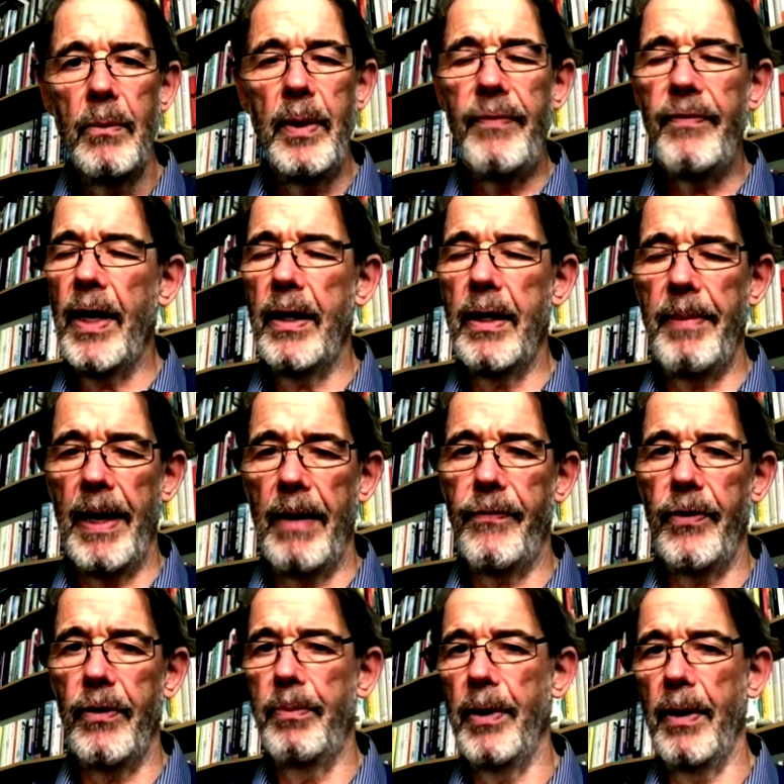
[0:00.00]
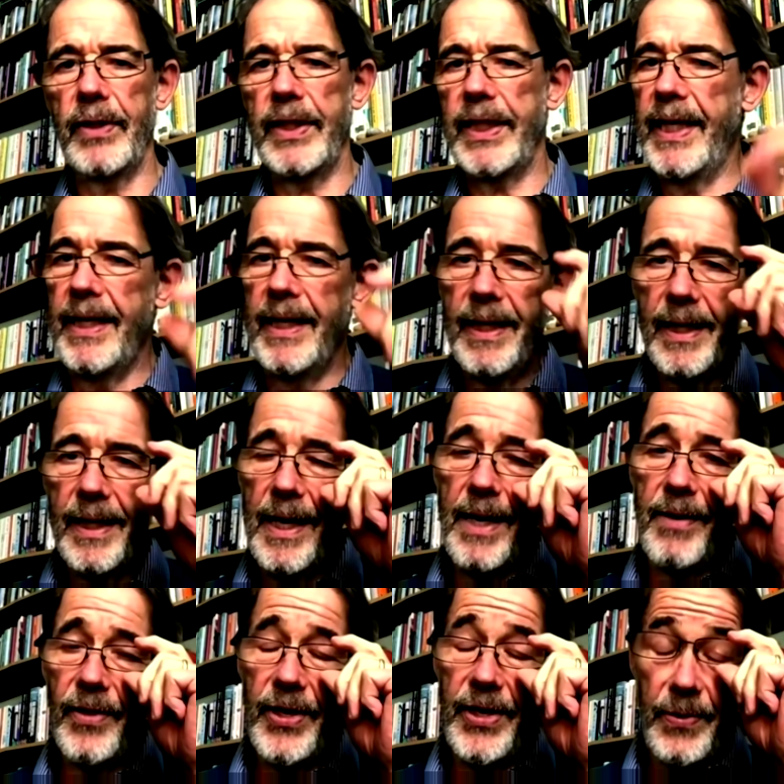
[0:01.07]
We've known about fuel poverty
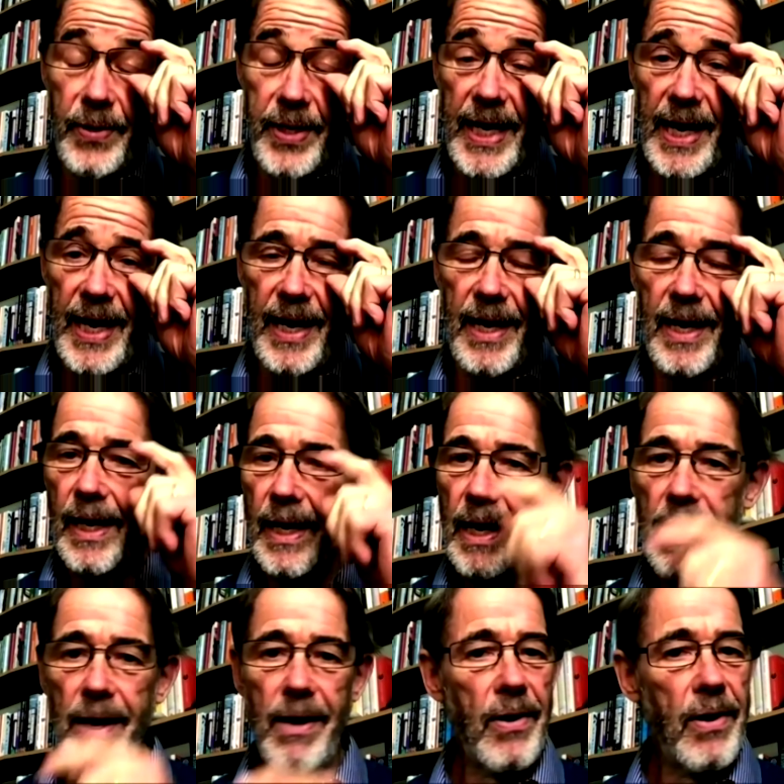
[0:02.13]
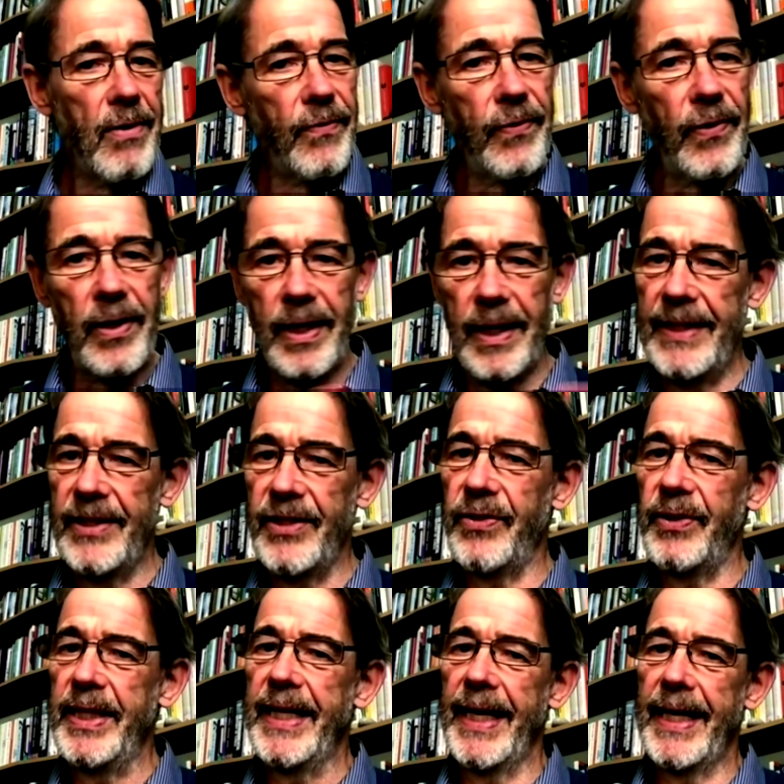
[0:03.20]
in the UK for at
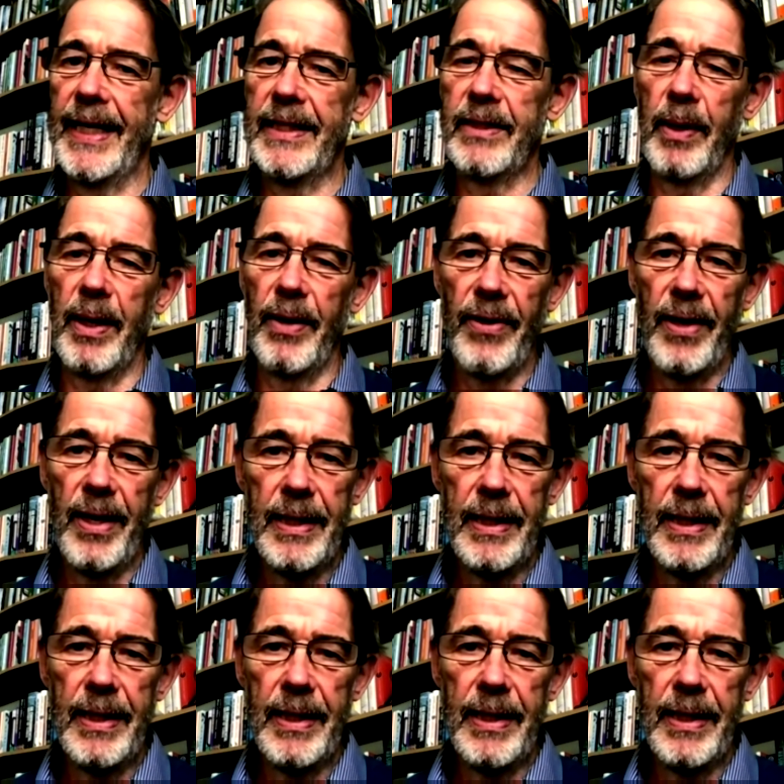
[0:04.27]
least 3 decades worth.